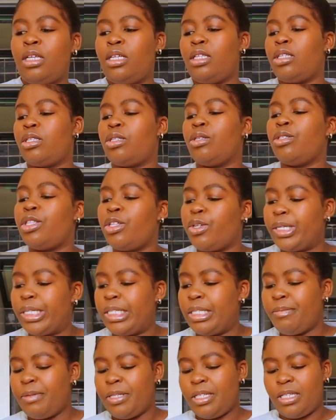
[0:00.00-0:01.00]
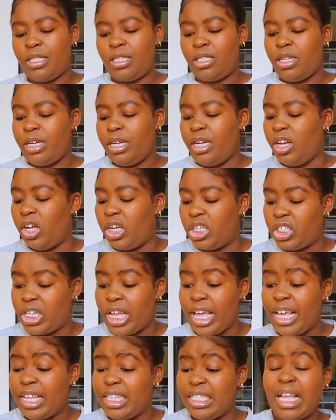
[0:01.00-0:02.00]
So the recipe says 3 large
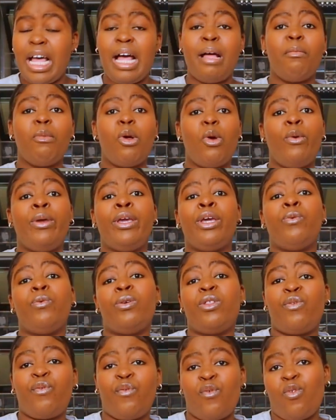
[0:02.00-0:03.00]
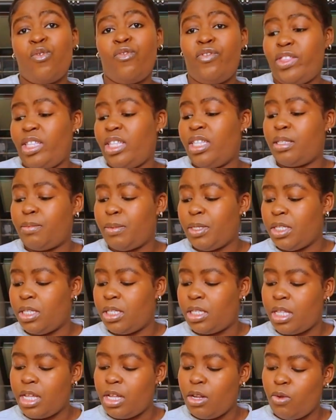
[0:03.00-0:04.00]
eggs. I'm going in with 4 of these
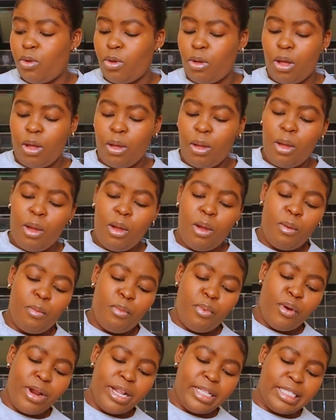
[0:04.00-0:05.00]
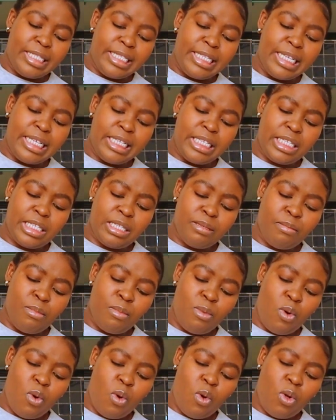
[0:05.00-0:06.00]
because they look pretty
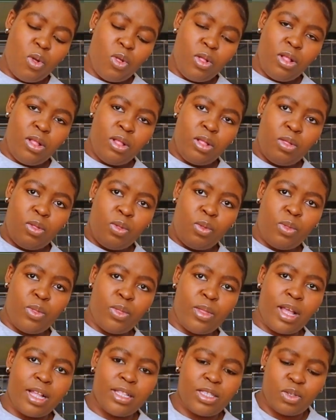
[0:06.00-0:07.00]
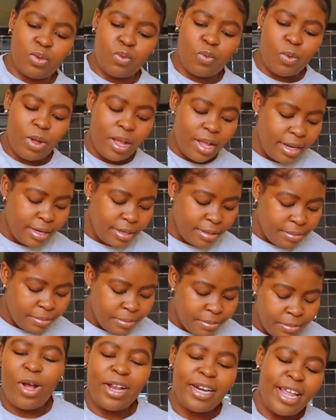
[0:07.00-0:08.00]
small. That's 1.
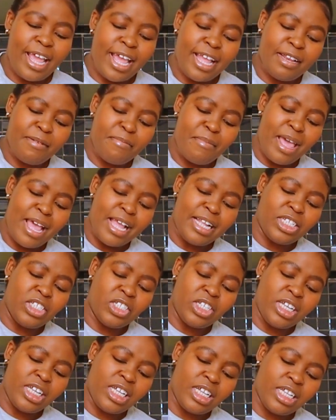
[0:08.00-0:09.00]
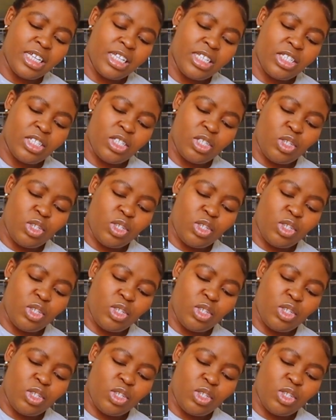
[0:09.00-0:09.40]
1 hand magic.